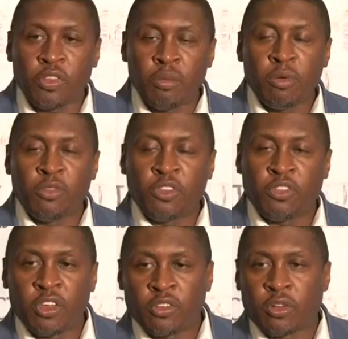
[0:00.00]
The theme of
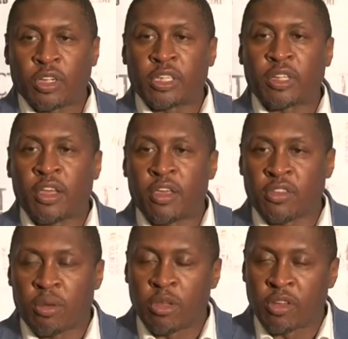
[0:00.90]
this year's Connected
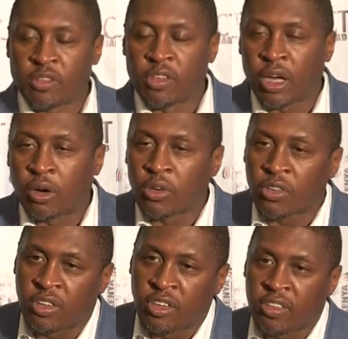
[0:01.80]
Kenya Summit is the
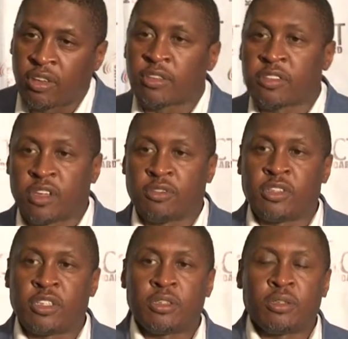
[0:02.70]
county citizens
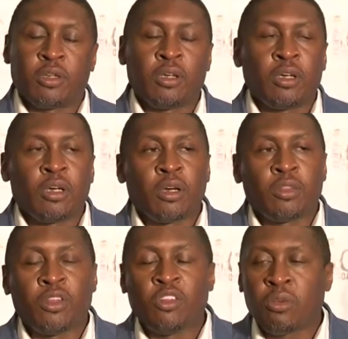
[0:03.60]
served.
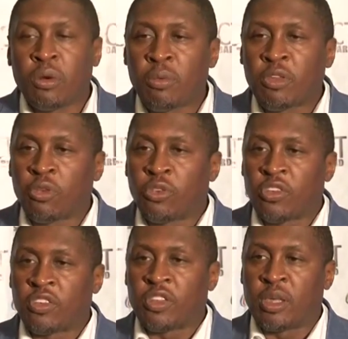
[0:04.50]
The reason why we
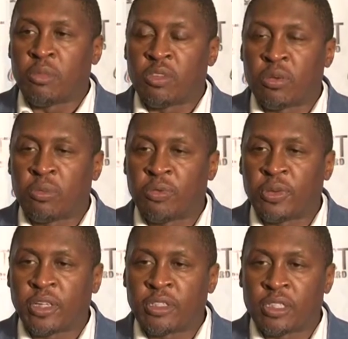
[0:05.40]
chose this theme is that we
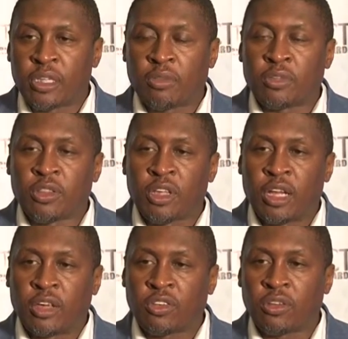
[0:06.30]
felt that after the
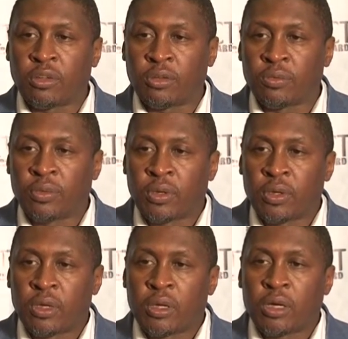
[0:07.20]
election,
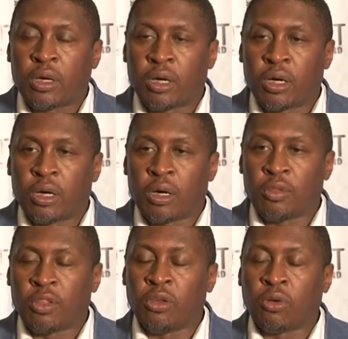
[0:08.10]

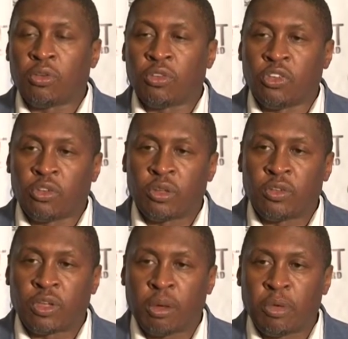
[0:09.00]
the new constitution
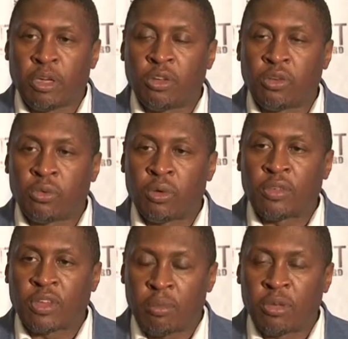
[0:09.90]
has come
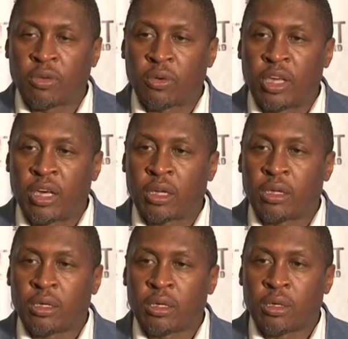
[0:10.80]
into gear
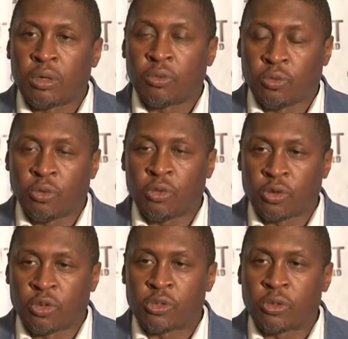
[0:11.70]
full
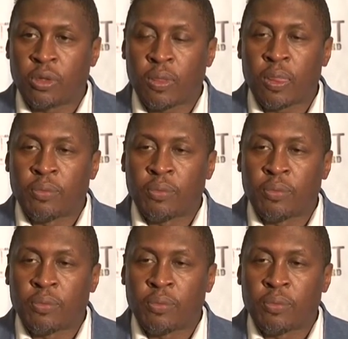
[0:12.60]
throttle.